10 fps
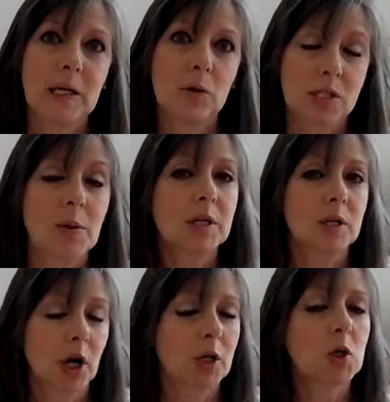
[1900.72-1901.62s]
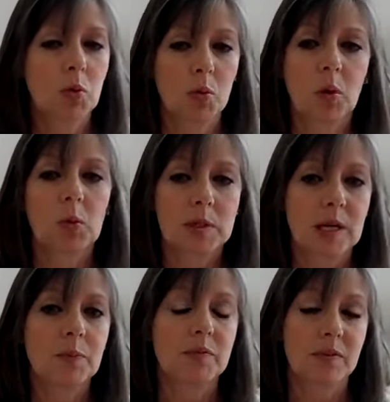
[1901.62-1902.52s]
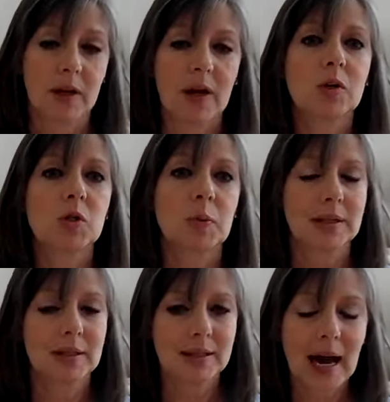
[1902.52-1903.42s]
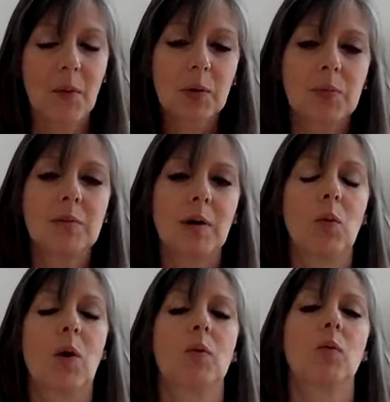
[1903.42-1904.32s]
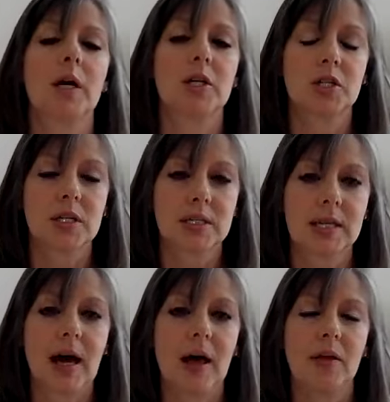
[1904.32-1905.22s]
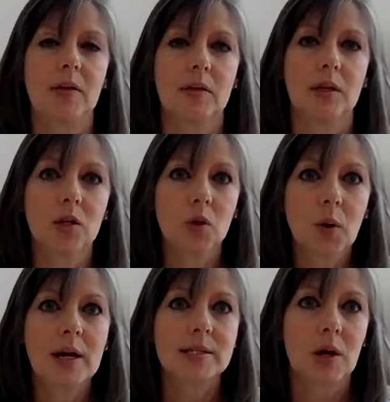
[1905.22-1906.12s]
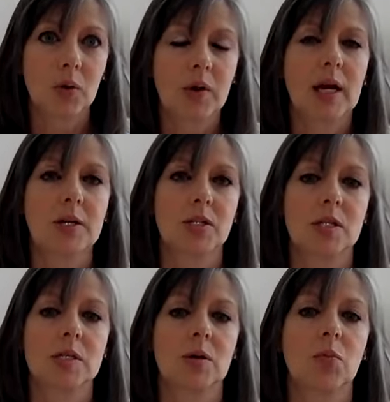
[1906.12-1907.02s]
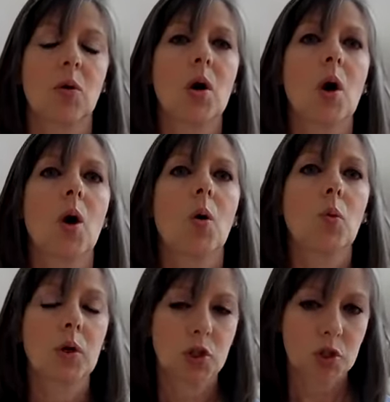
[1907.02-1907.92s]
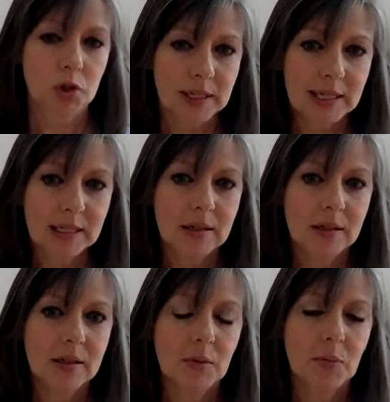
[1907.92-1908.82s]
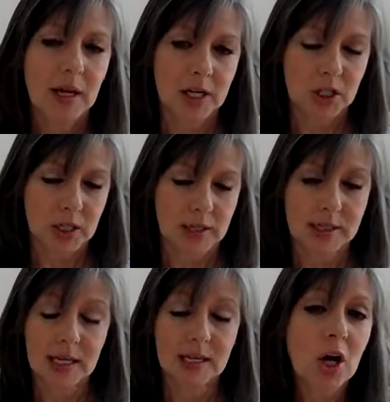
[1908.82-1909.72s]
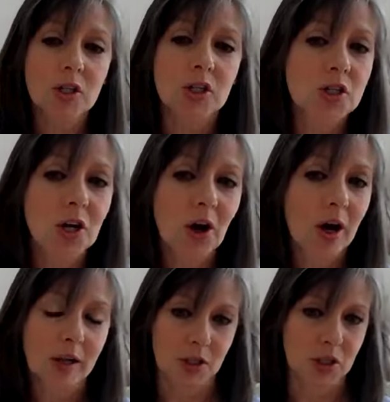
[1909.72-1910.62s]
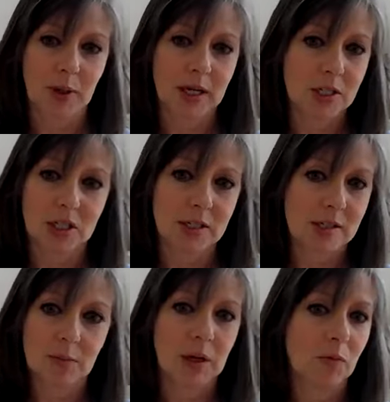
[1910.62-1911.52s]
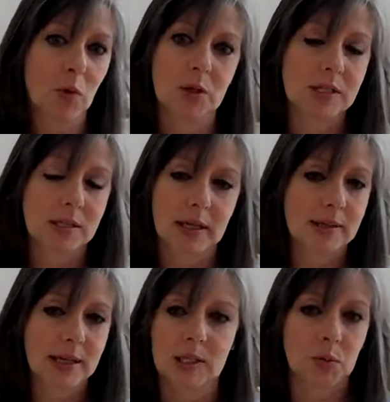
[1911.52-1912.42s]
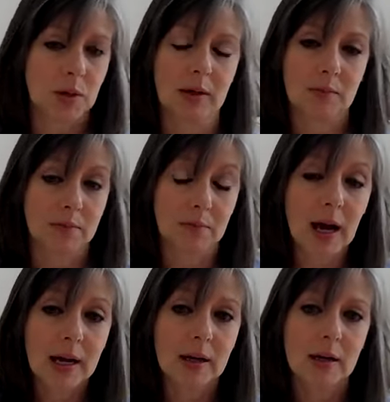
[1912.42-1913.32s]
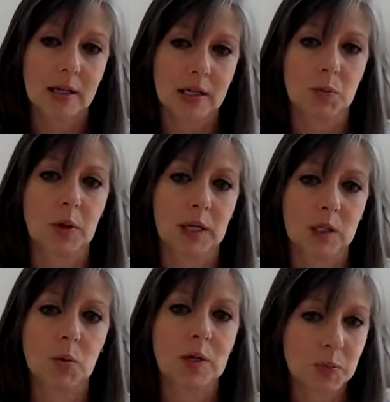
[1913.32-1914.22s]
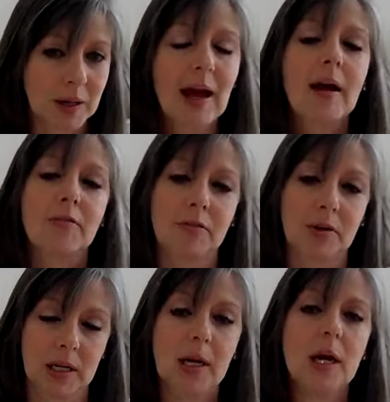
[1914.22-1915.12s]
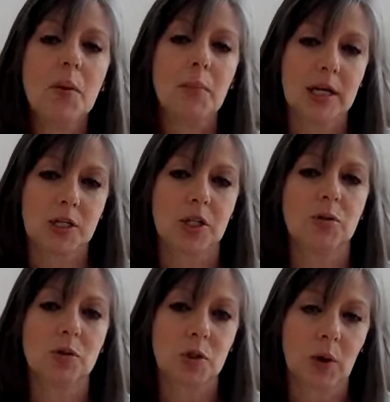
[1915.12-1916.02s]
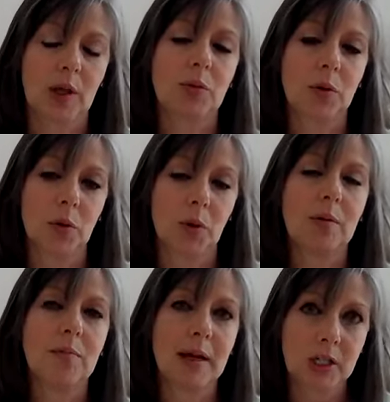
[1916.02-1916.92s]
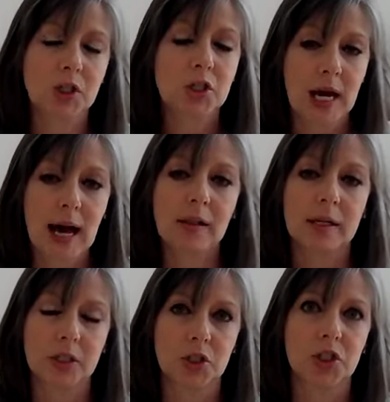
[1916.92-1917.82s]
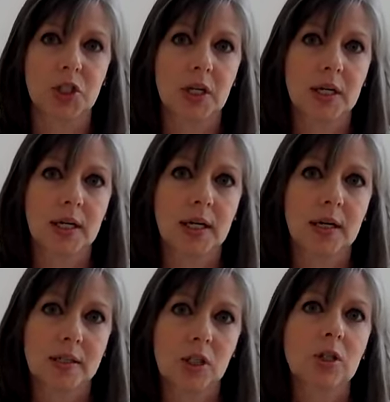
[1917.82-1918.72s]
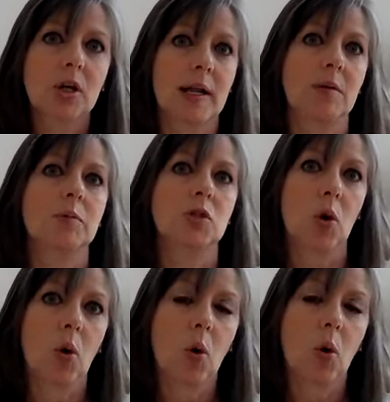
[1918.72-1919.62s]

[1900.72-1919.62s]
some of the doctors were more receptive than others, but that would be my one wish, is that the US healthcare system would treat patients, and not just oncology patients. I mean, of course, that's what my experience was, but every patient going through a major challenge, to look at them as a whole